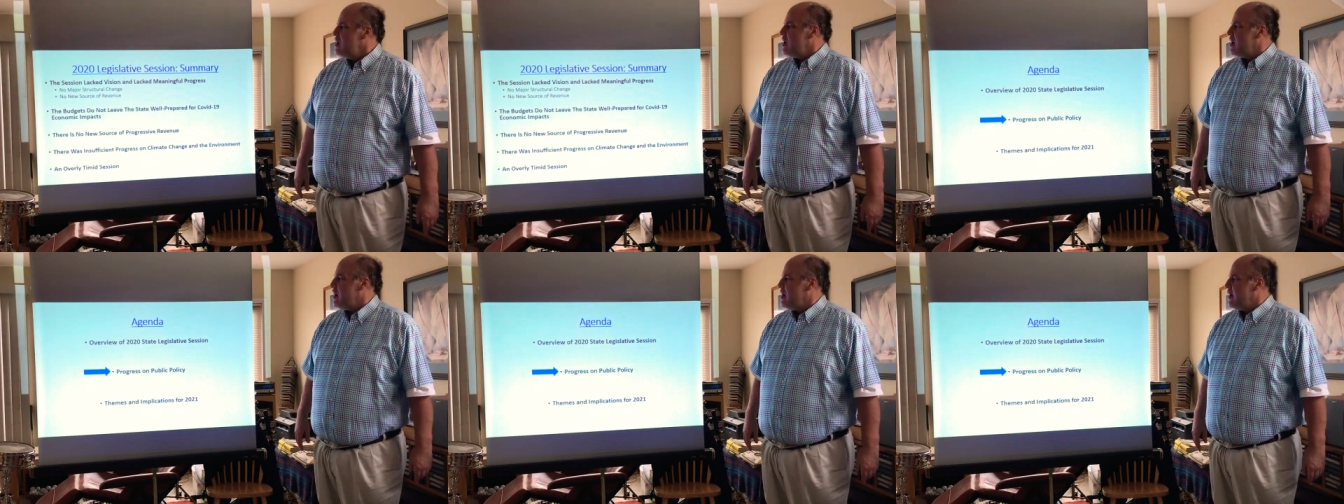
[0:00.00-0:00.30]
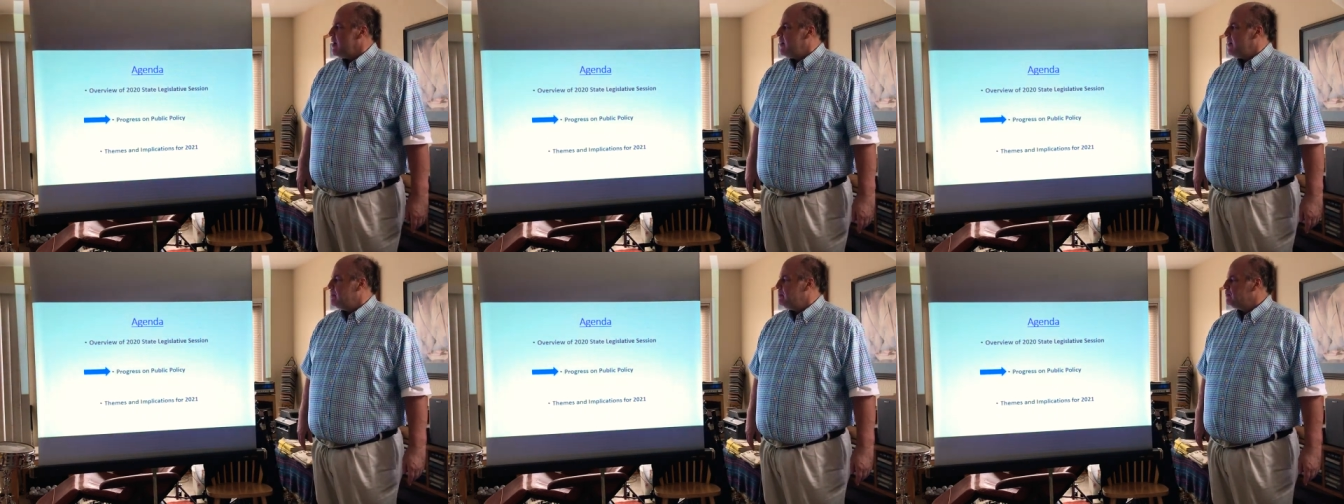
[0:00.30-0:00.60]

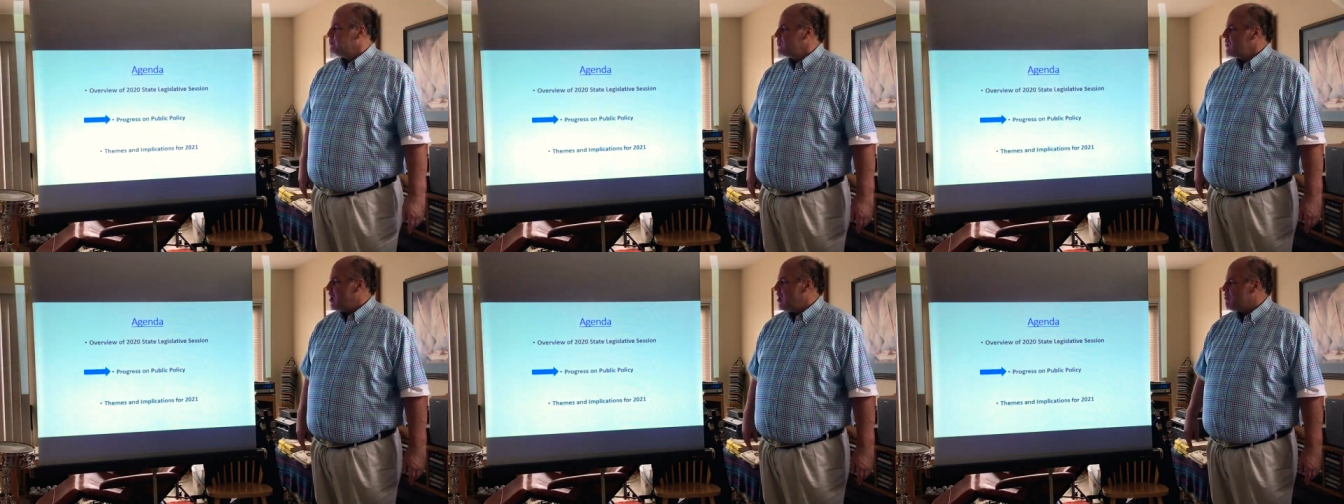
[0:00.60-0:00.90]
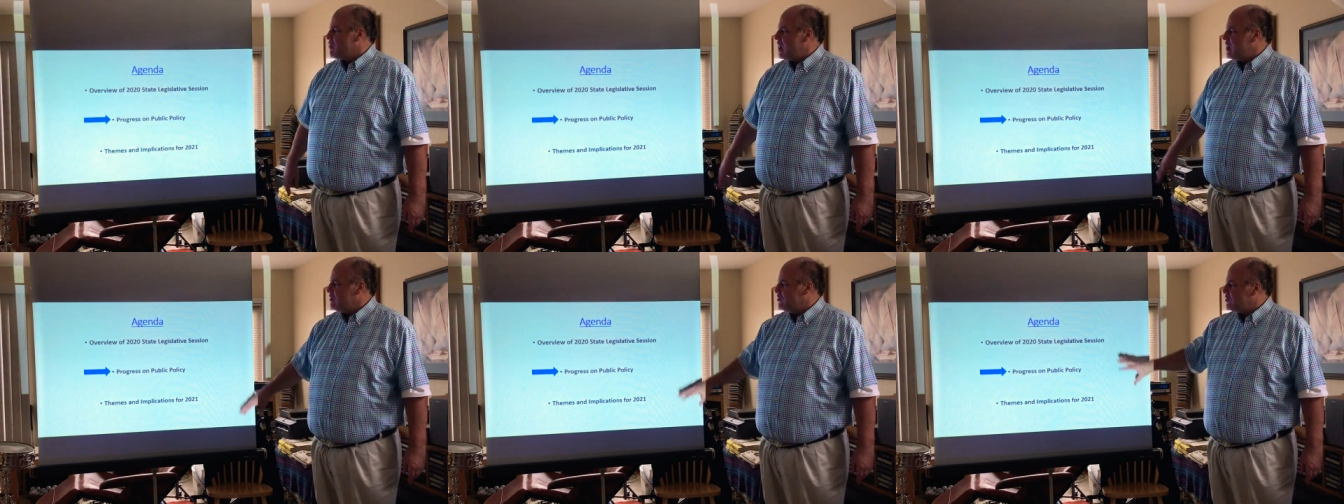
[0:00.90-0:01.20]

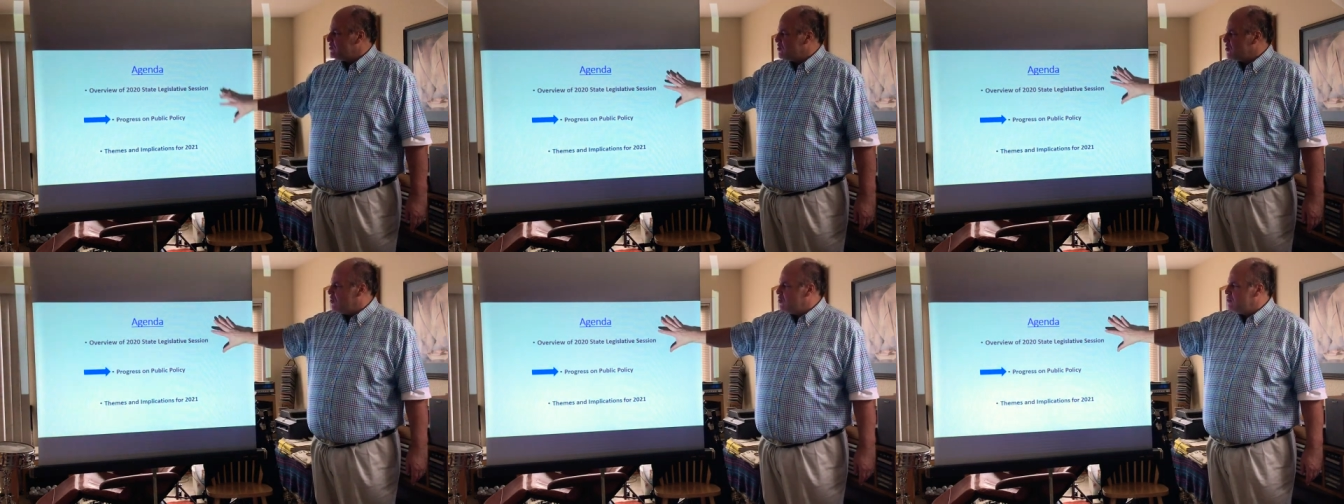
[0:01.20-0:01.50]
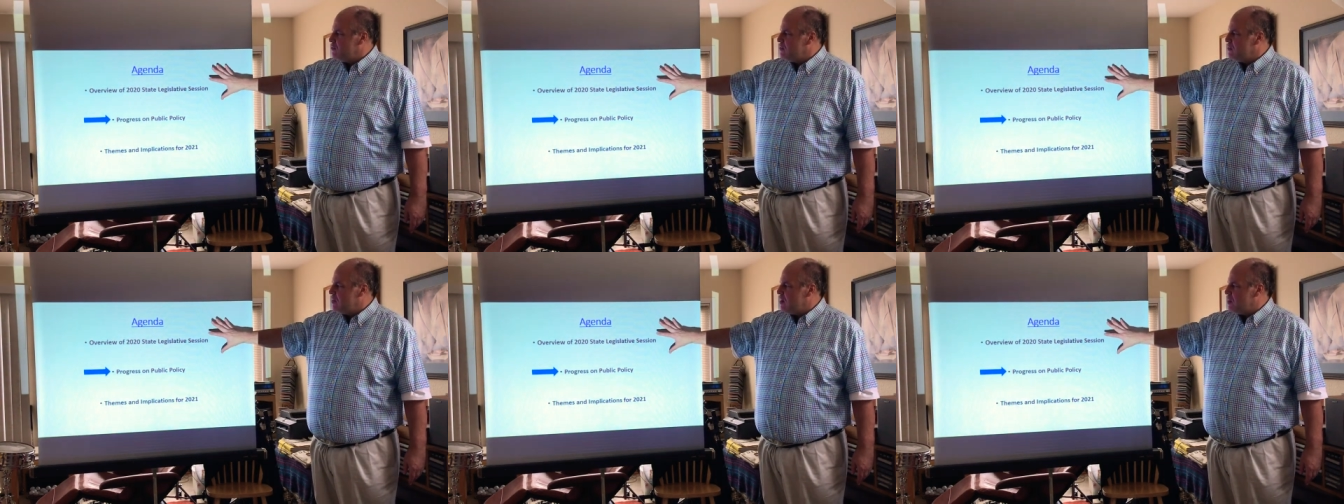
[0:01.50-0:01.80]
All right,
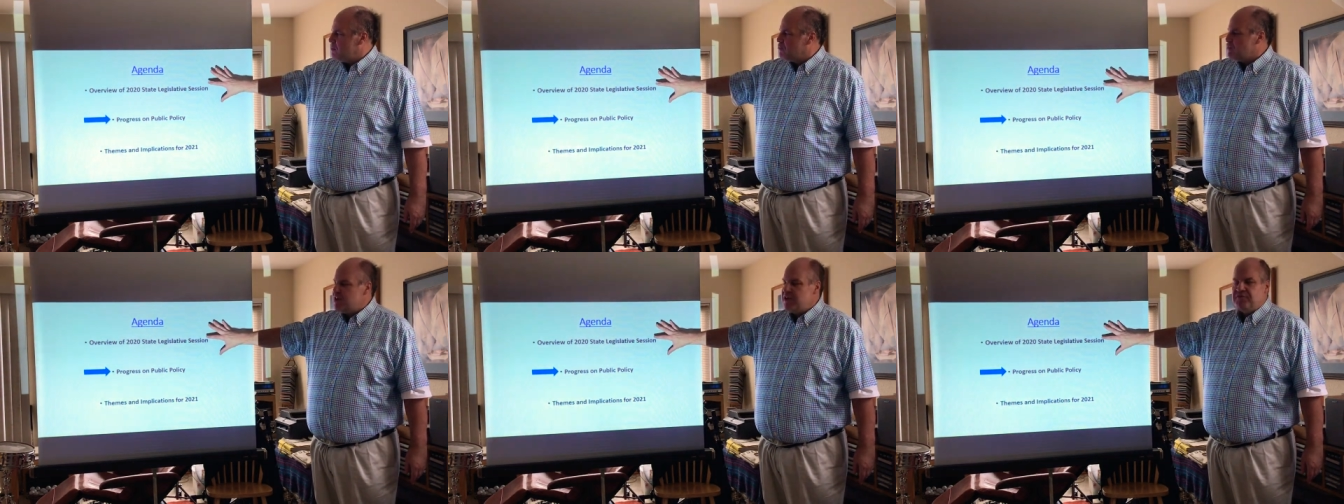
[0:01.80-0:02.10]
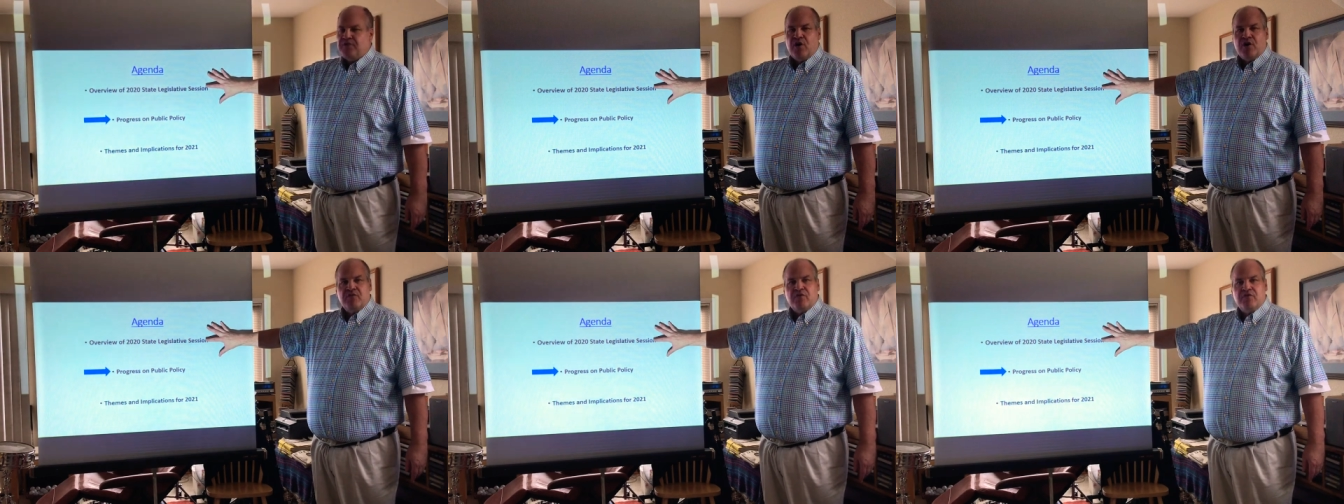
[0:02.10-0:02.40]
so a
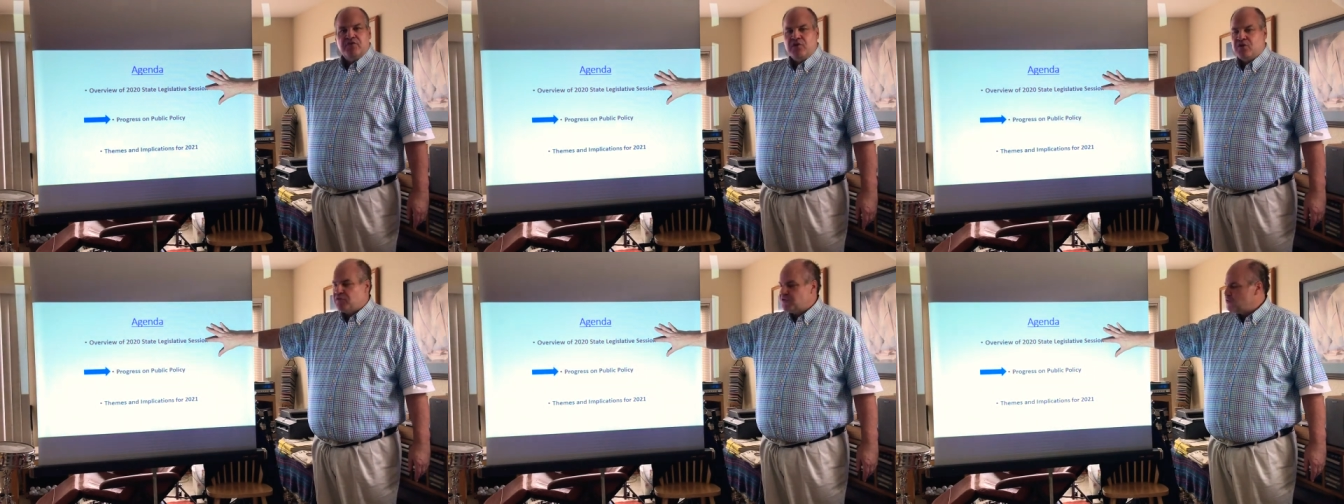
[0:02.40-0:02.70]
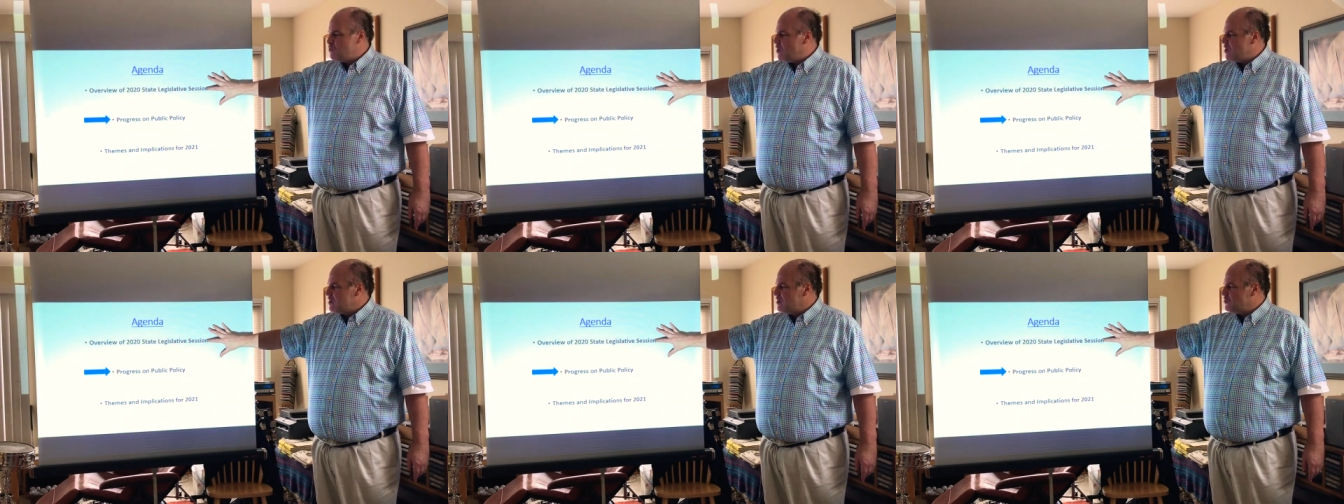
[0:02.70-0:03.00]
brief overview
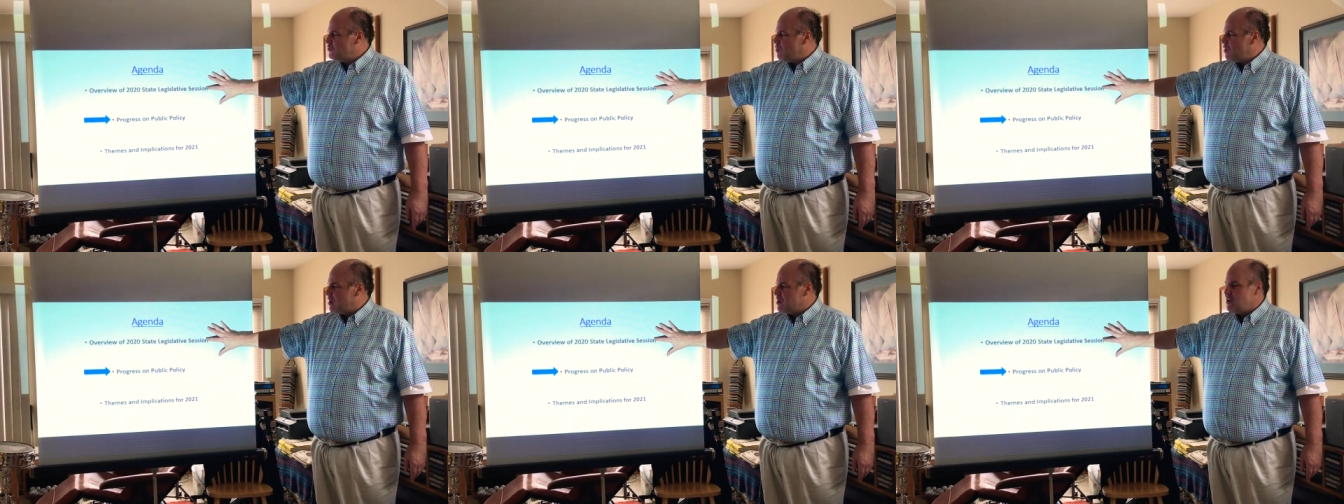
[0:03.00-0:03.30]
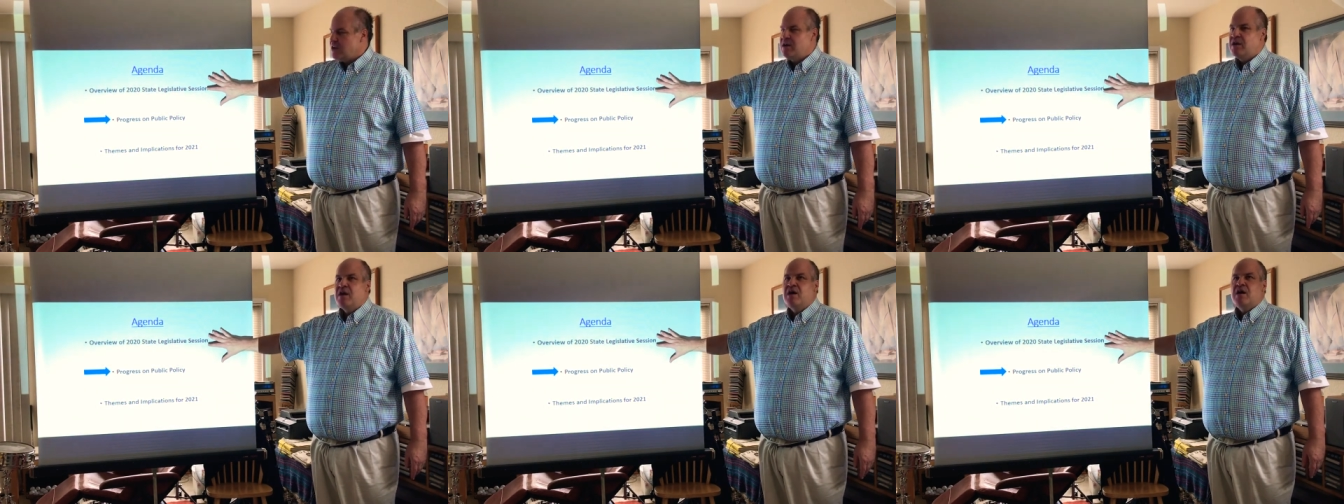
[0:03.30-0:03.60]
of
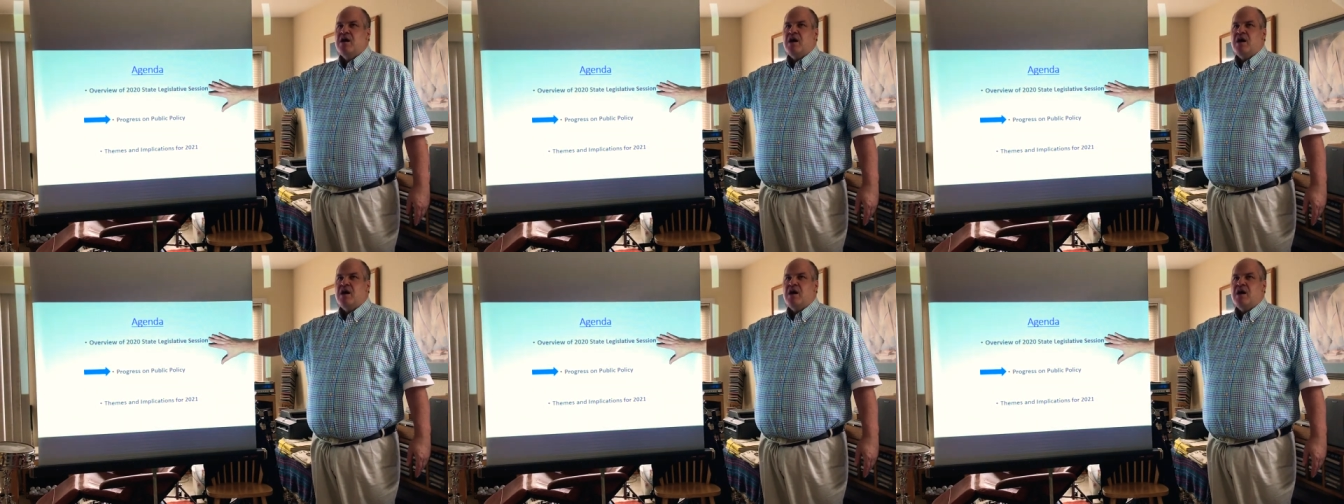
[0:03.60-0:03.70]
2020.